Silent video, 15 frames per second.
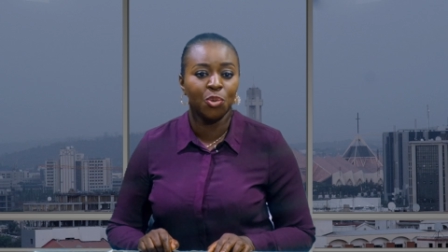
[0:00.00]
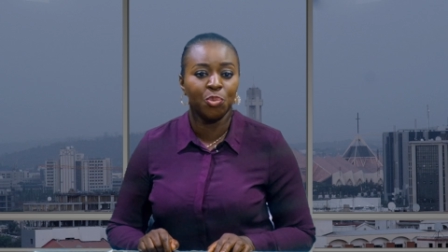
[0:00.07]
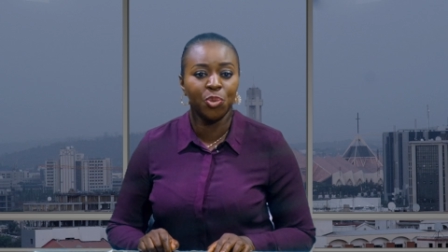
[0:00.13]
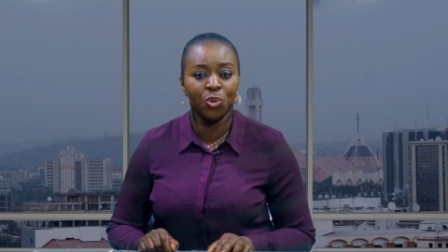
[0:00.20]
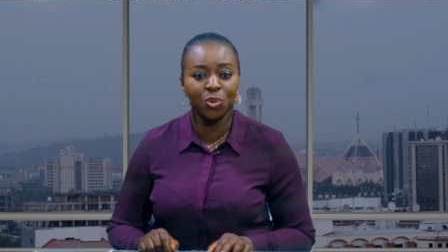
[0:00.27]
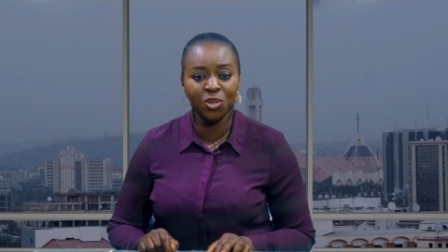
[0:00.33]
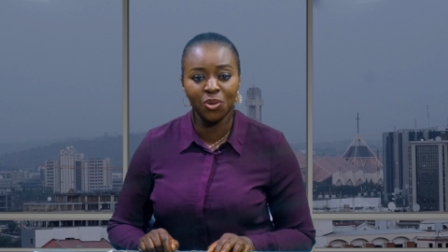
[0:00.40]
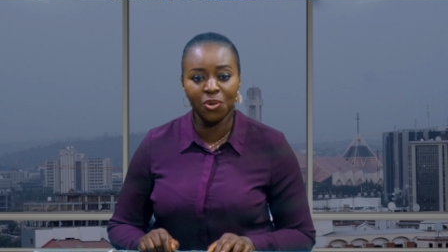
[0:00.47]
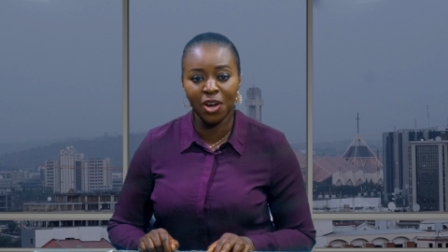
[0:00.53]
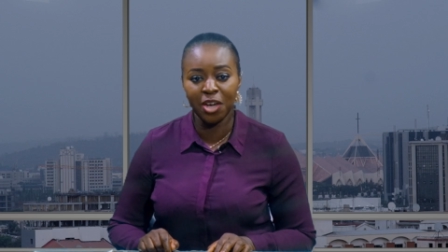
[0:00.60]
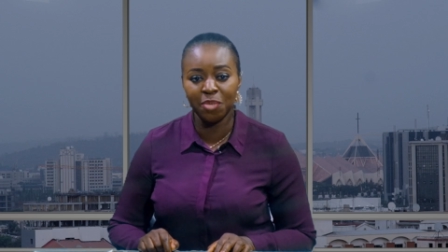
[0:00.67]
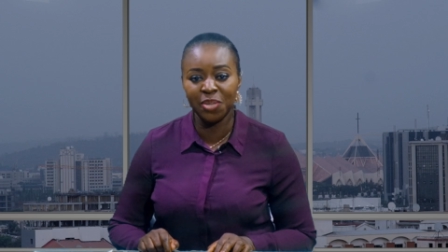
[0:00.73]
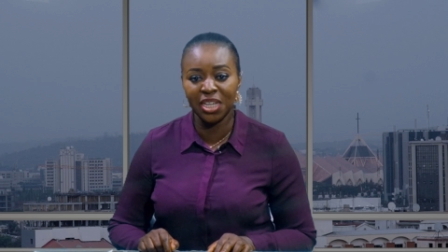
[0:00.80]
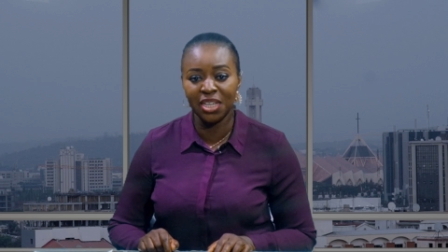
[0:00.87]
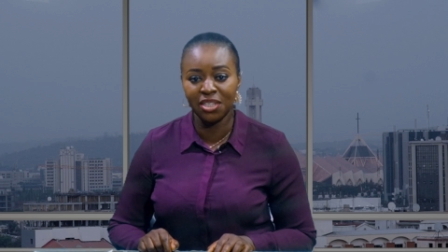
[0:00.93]

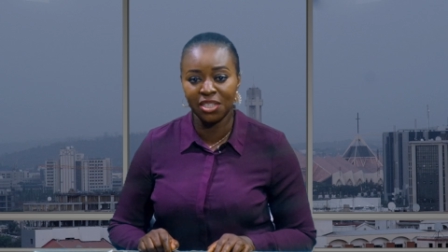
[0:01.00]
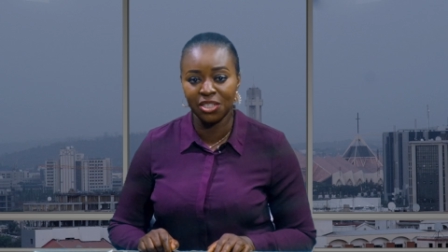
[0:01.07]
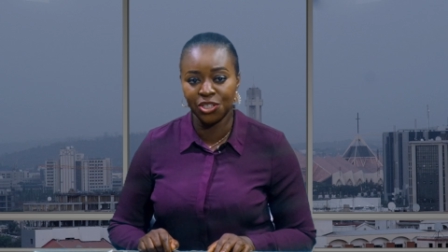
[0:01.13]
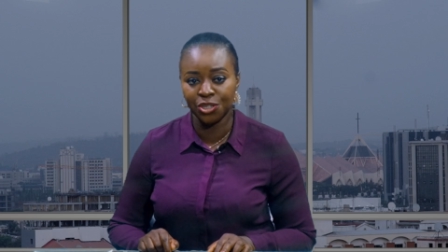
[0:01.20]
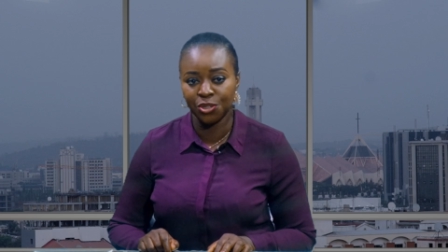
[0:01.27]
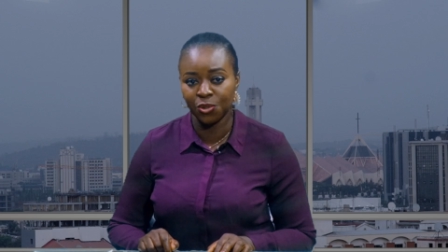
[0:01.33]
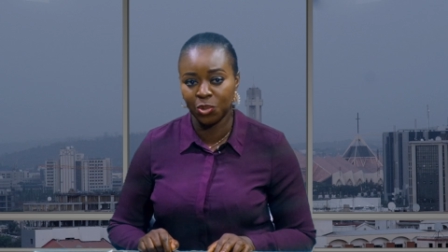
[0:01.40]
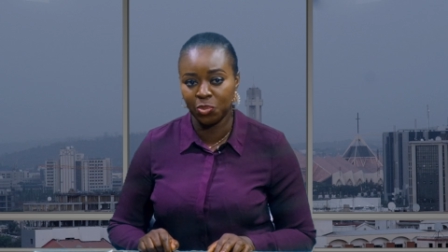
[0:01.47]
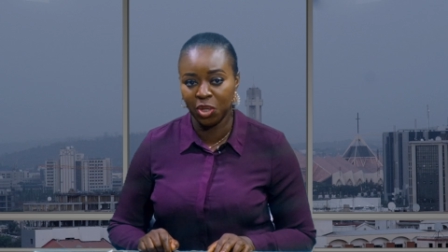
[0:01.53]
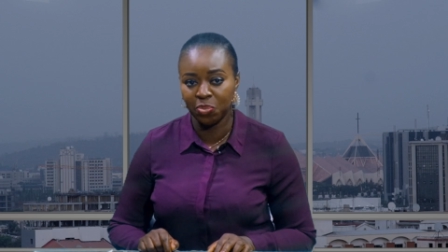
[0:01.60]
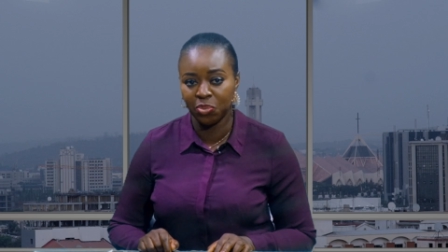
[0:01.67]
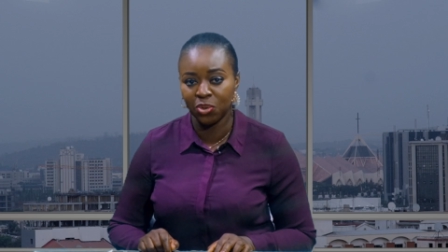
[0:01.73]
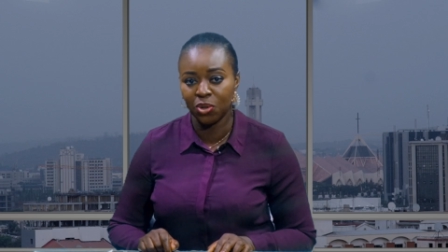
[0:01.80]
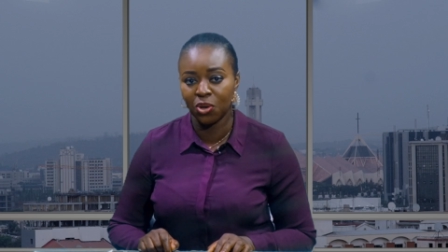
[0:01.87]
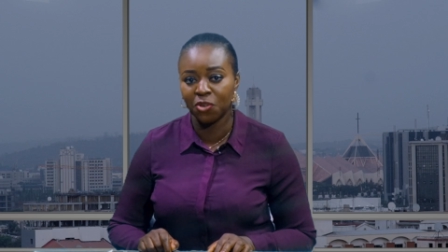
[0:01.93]
proscribed indigenous
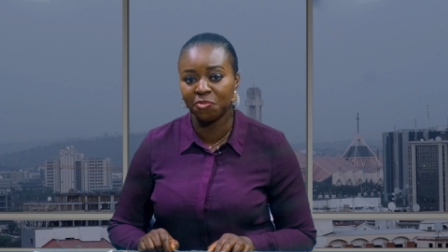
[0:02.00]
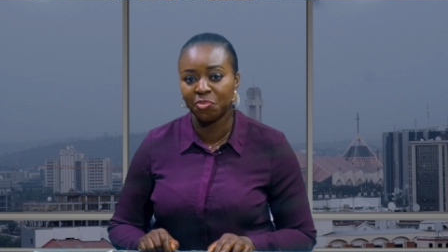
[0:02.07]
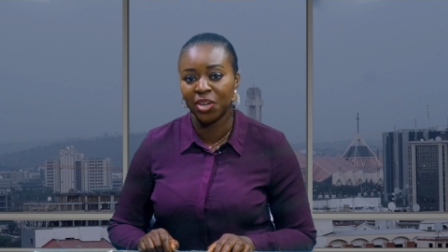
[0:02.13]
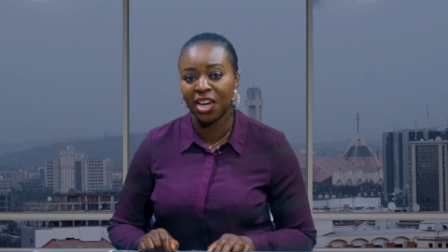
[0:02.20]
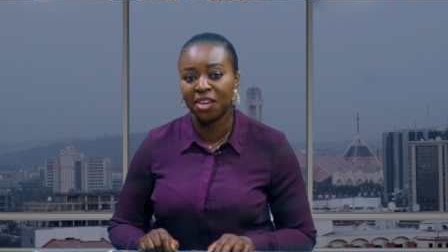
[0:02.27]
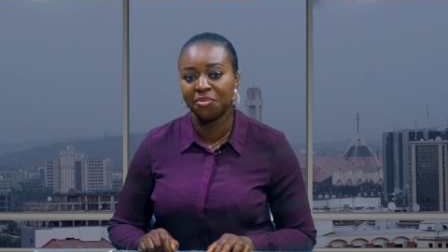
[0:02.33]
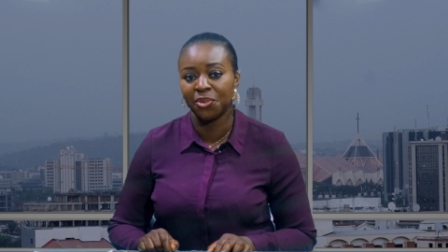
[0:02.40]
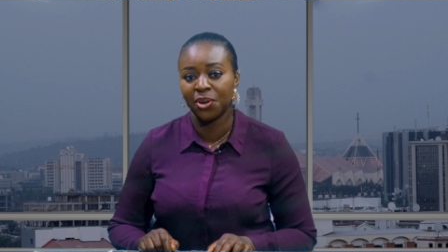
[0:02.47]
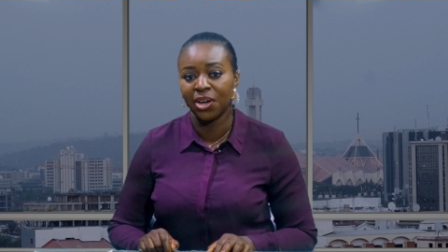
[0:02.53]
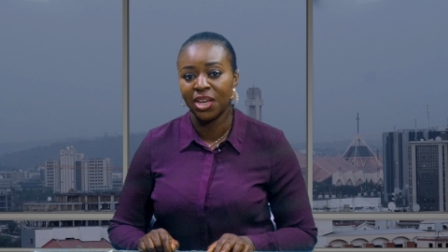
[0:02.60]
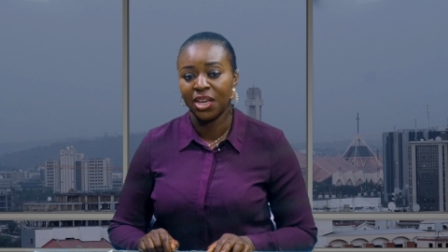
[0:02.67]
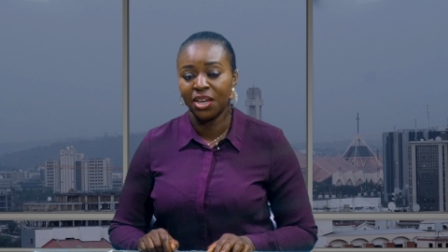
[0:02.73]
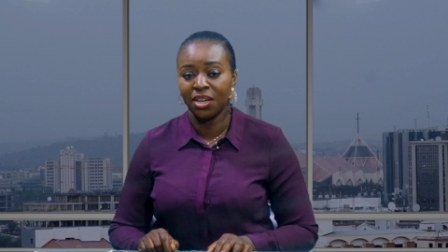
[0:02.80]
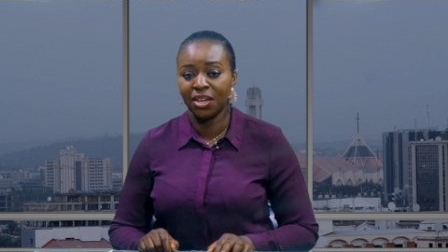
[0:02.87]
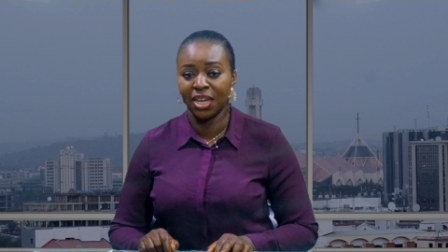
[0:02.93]
people of Biafra
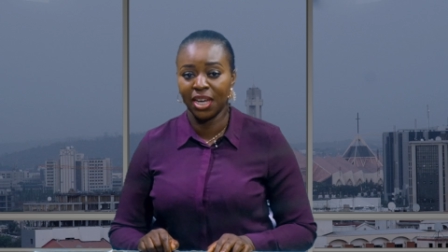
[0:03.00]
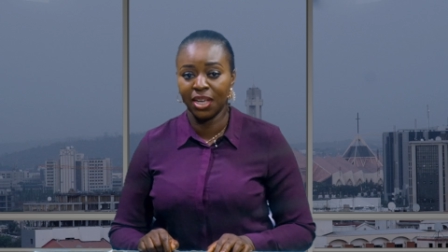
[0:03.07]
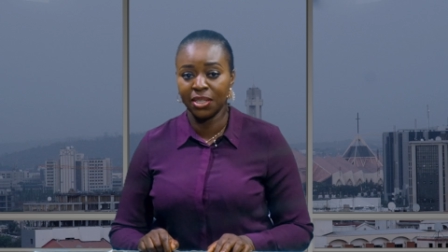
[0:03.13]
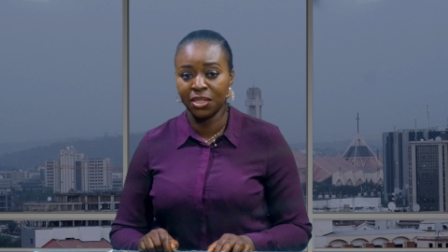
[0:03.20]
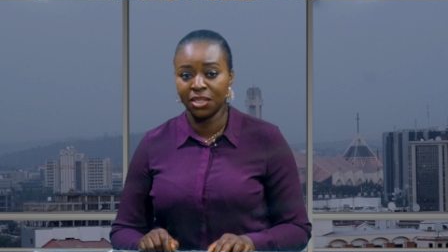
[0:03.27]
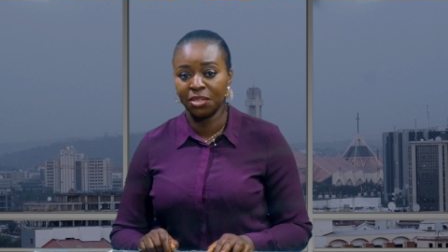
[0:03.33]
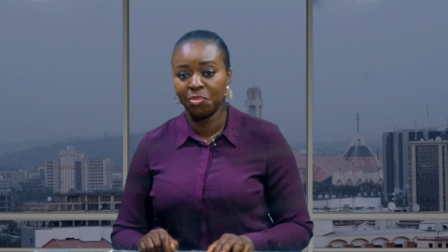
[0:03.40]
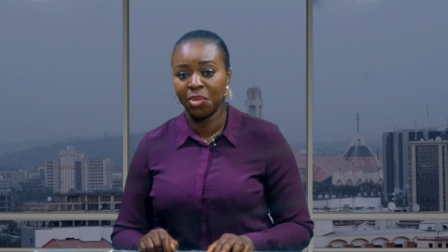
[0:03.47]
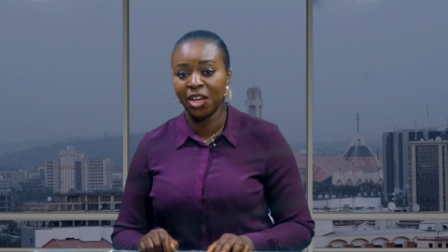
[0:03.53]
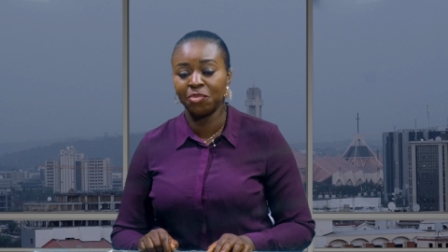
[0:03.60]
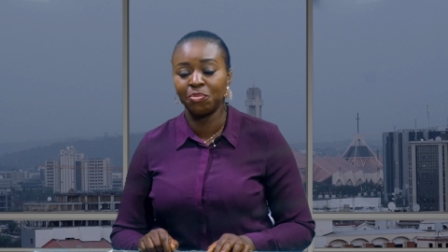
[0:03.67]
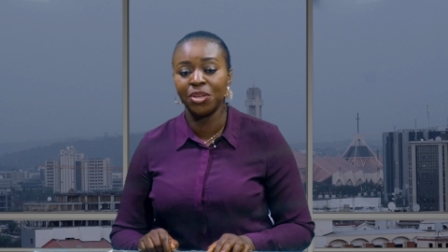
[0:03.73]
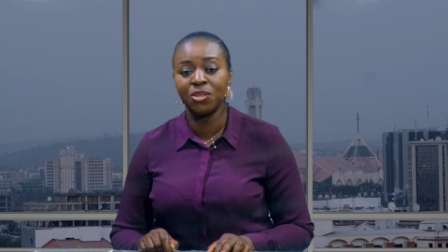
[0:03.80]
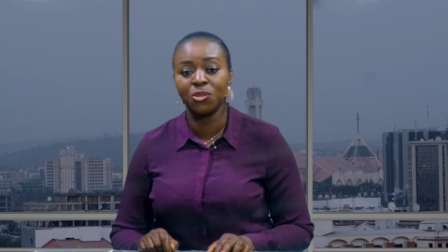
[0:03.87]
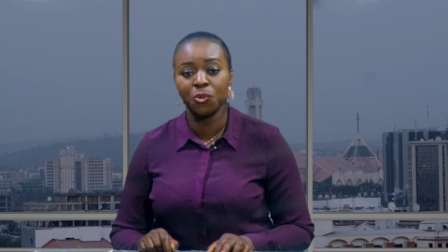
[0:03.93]
against the
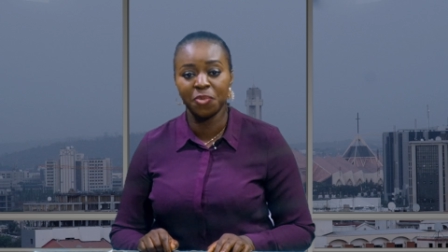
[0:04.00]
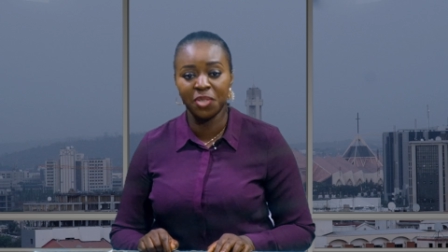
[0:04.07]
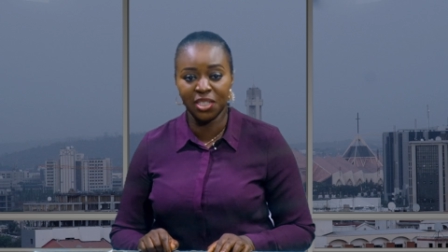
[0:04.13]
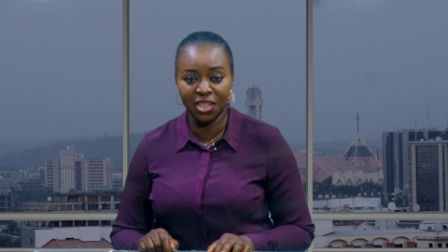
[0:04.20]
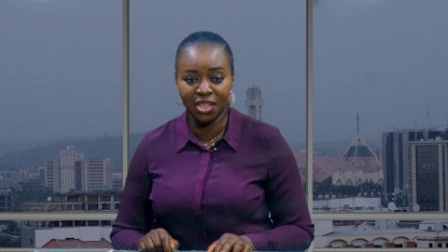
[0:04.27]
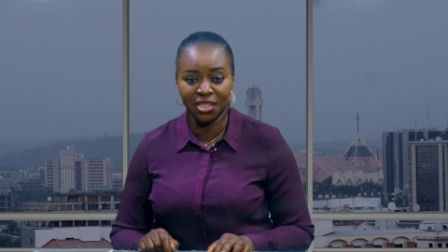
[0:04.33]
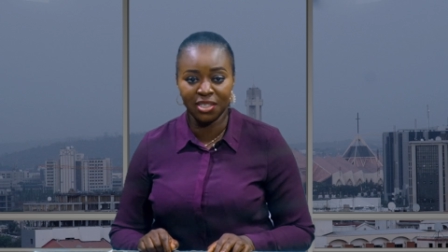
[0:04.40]
Department of State